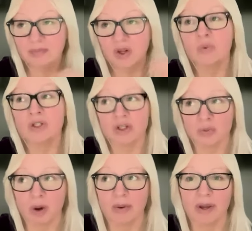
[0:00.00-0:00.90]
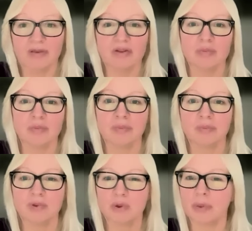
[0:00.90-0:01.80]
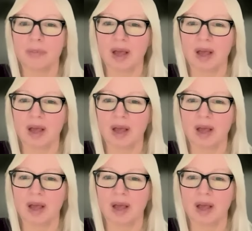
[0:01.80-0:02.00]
which is why we have to sort of